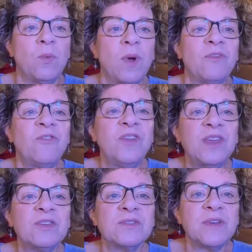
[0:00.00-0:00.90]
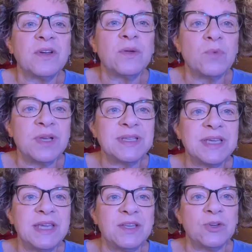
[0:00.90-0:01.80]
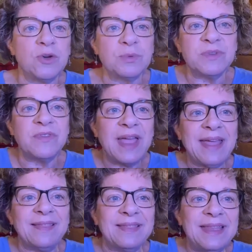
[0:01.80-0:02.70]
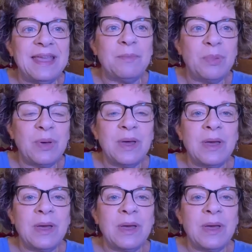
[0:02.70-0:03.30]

what feels very risky in terms of a leap